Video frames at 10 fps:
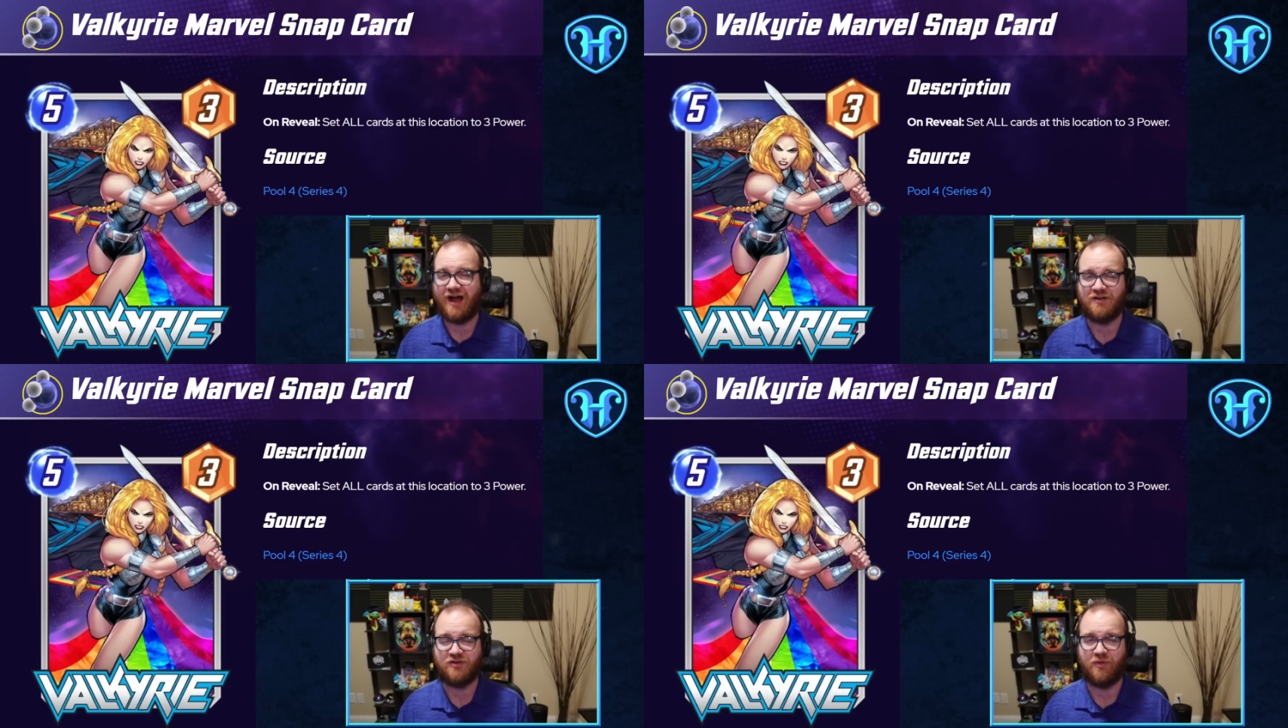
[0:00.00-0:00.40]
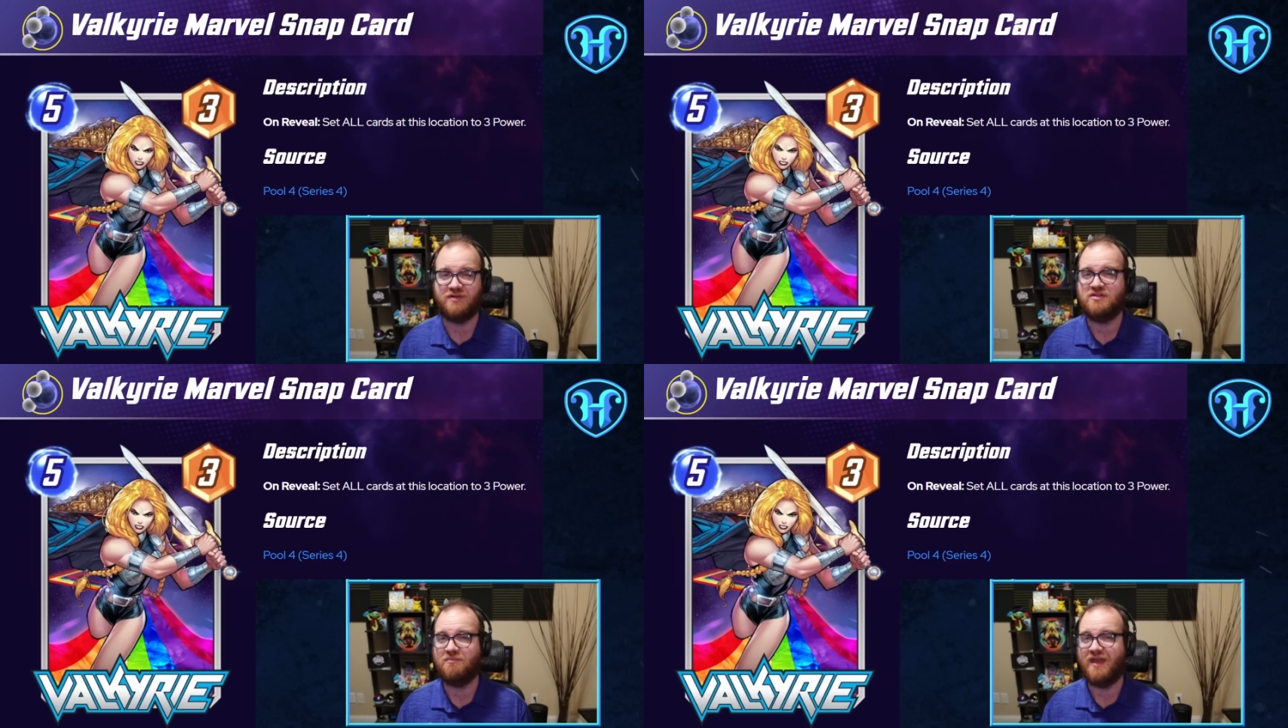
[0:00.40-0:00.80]

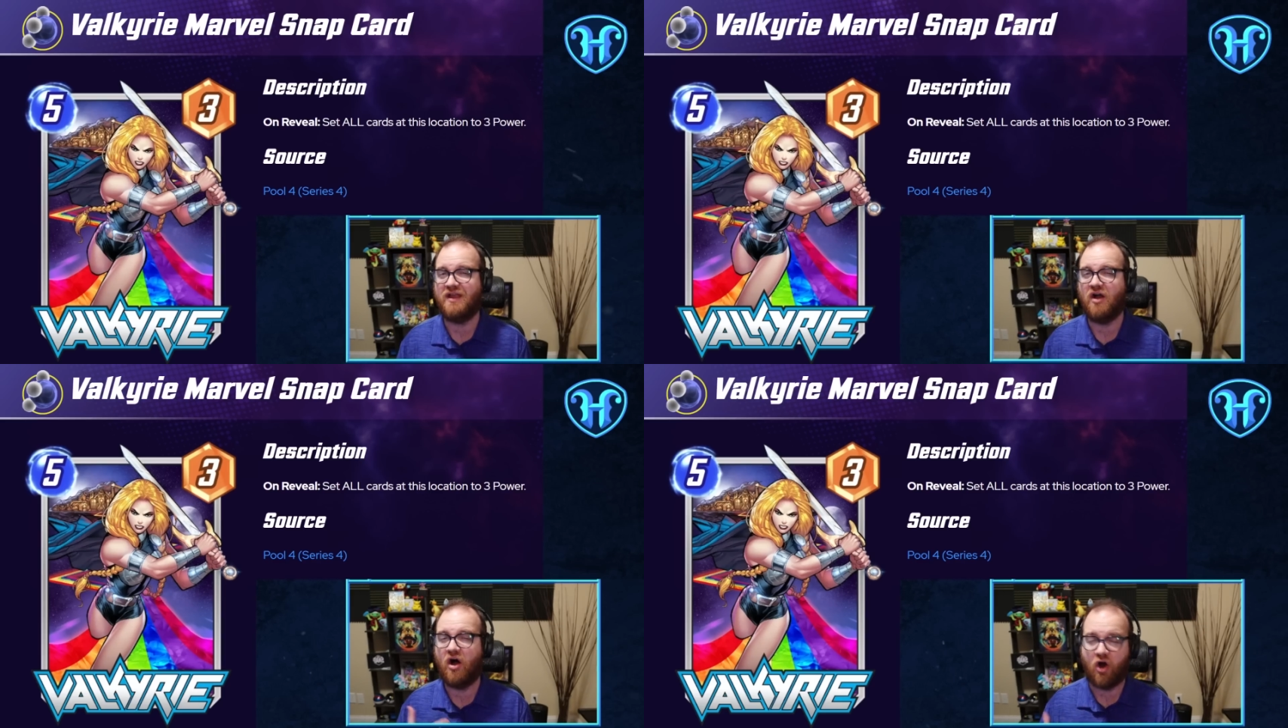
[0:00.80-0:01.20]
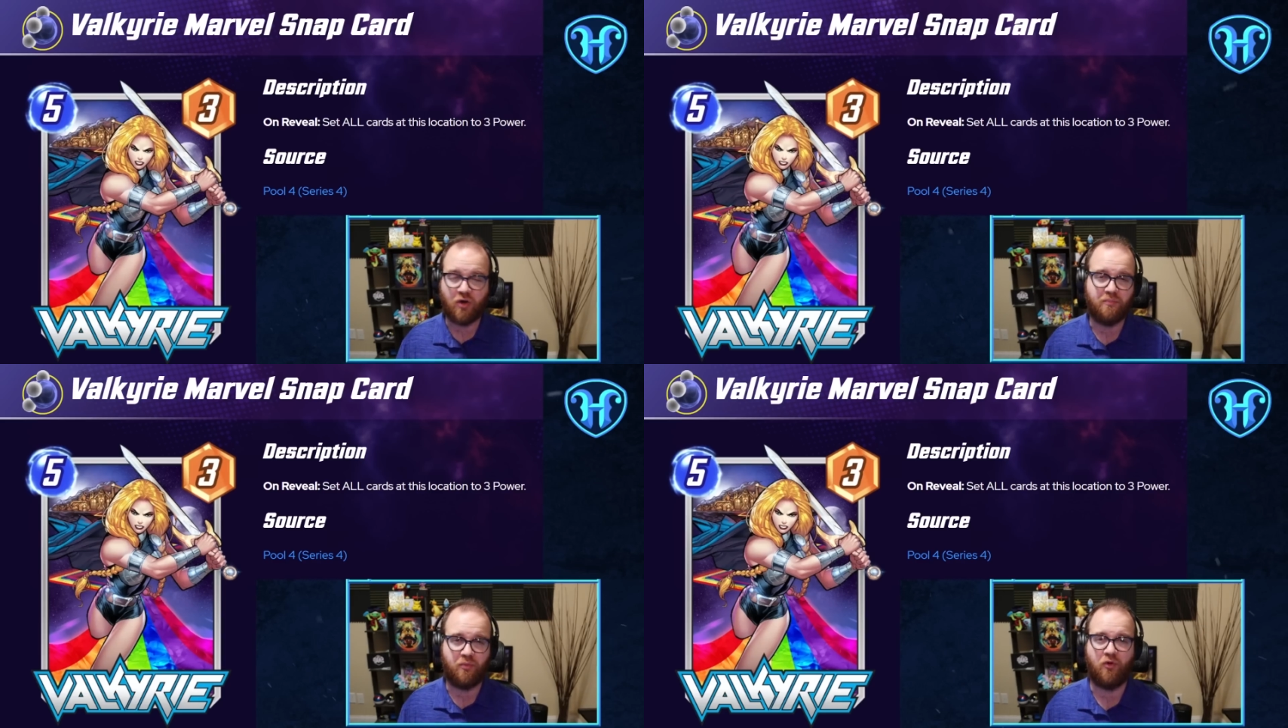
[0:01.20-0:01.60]
ongoing to make
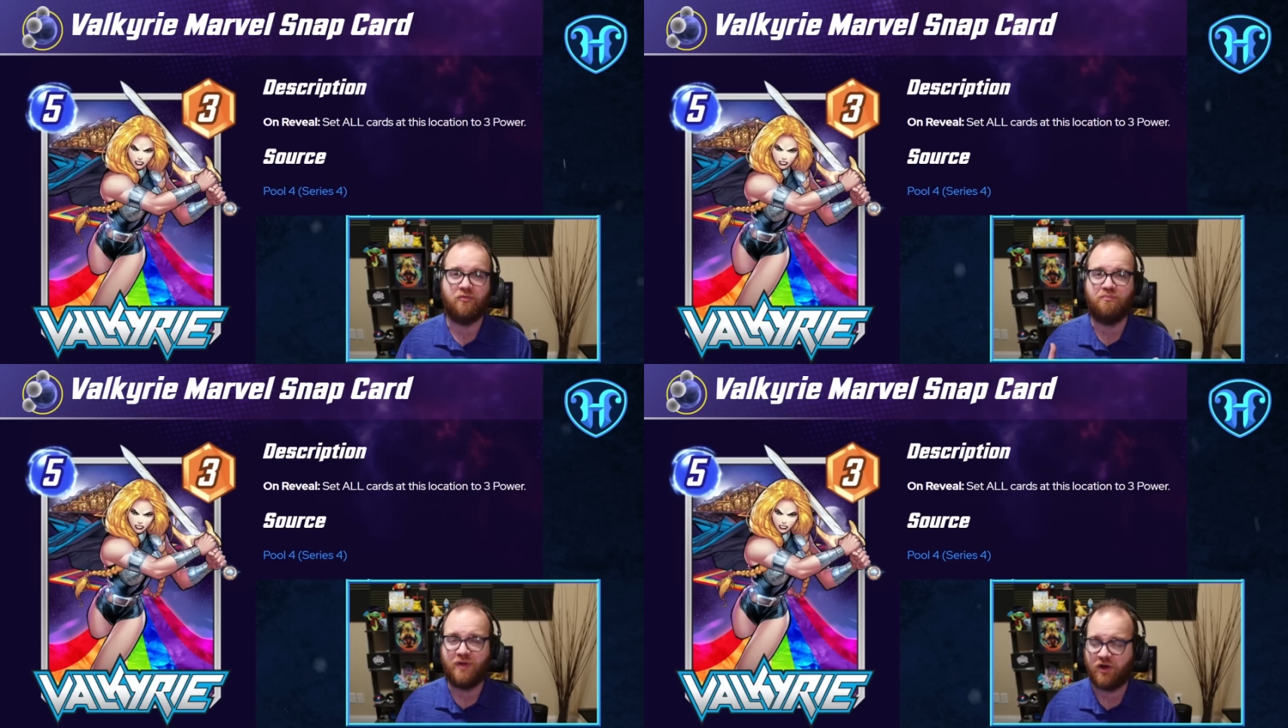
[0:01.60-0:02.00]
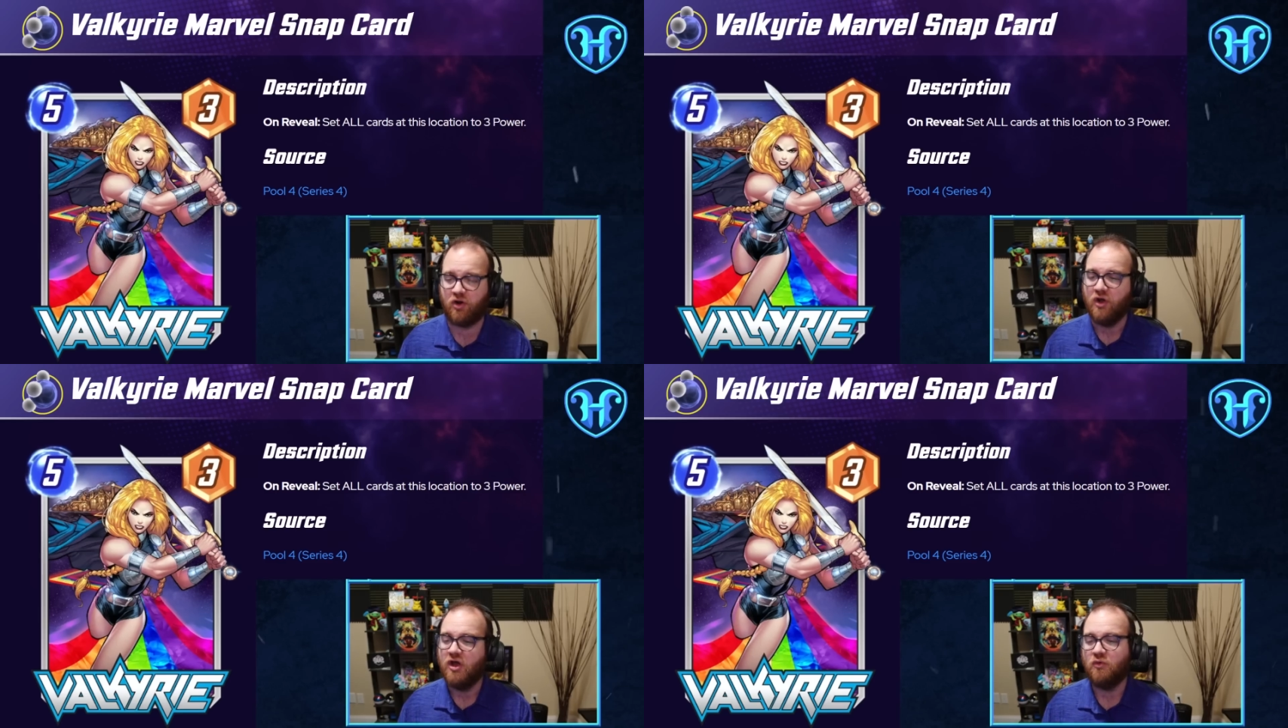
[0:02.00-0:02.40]
our board bigger,